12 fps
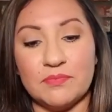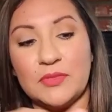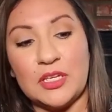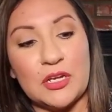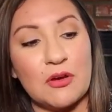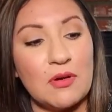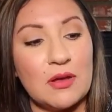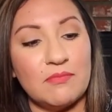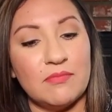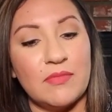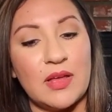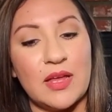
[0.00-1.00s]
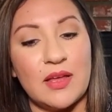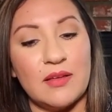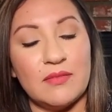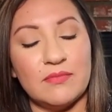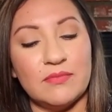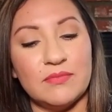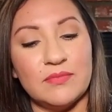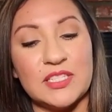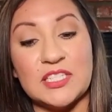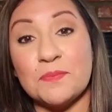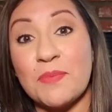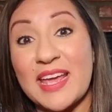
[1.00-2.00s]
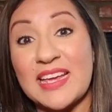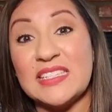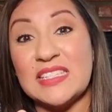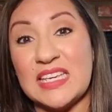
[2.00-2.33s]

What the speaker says: you know, a space